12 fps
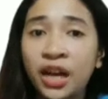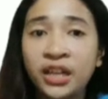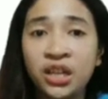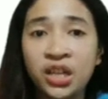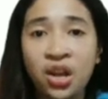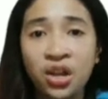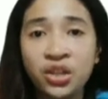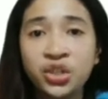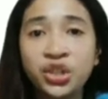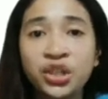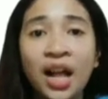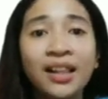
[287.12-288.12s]

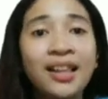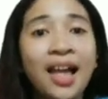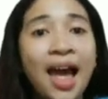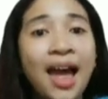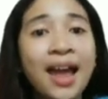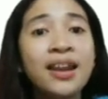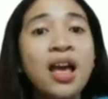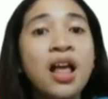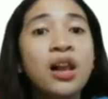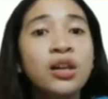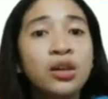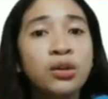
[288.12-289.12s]
ideological and
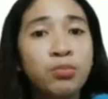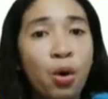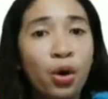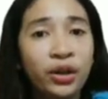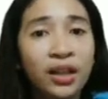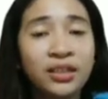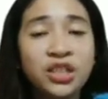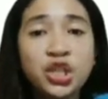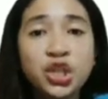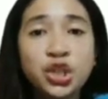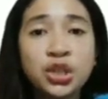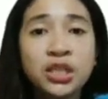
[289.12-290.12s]
moral
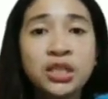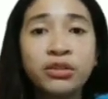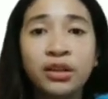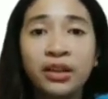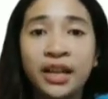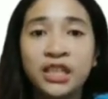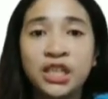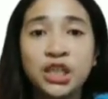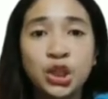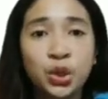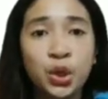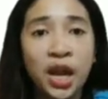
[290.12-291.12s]
issues
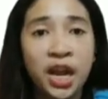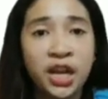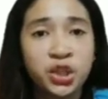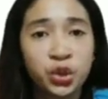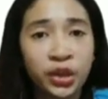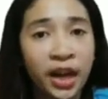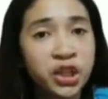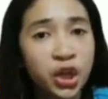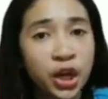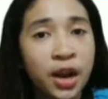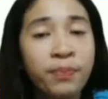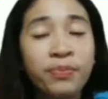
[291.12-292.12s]
relating to
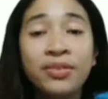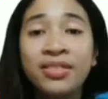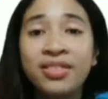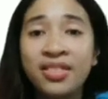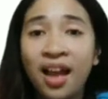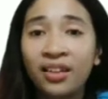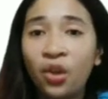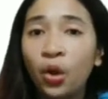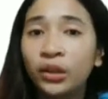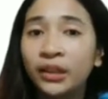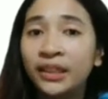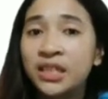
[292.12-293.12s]
education. Not
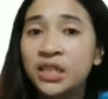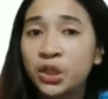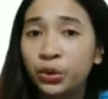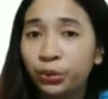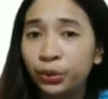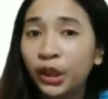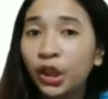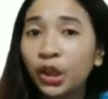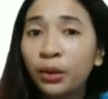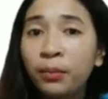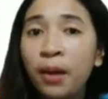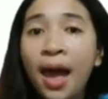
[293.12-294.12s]
only the
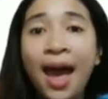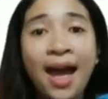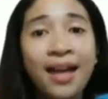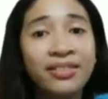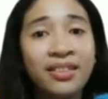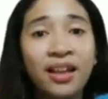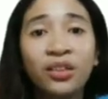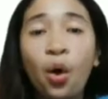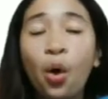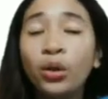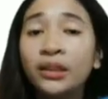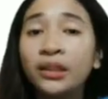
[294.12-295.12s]
curriculum and not
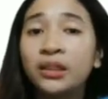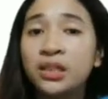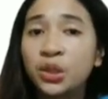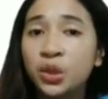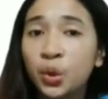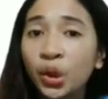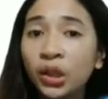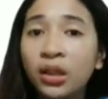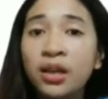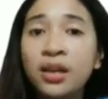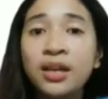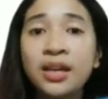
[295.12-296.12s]
only the school,
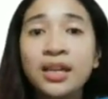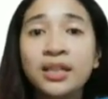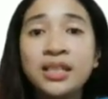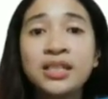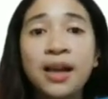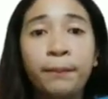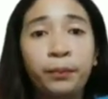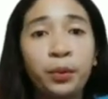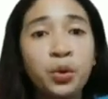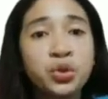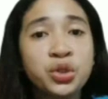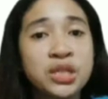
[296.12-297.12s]
this
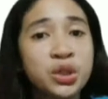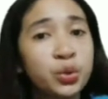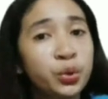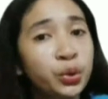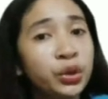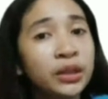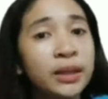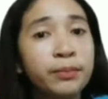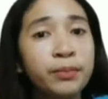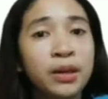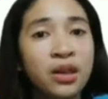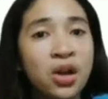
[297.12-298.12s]
approach is rooted in
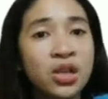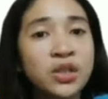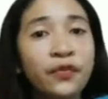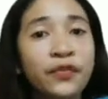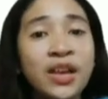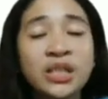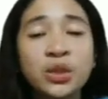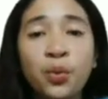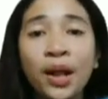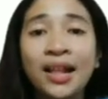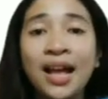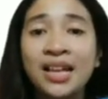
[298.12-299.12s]
philosophy as
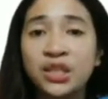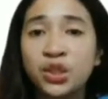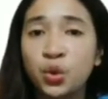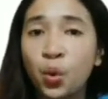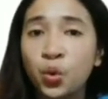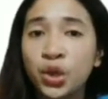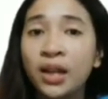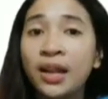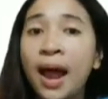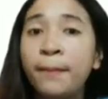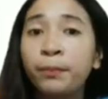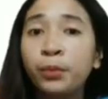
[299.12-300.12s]
well as social
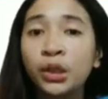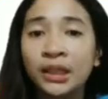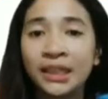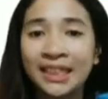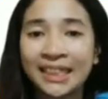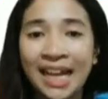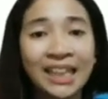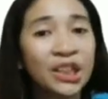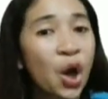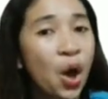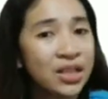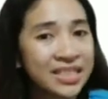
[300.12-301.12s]
and political
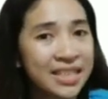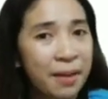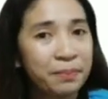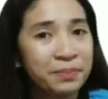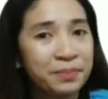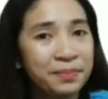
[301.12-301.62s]
concepts.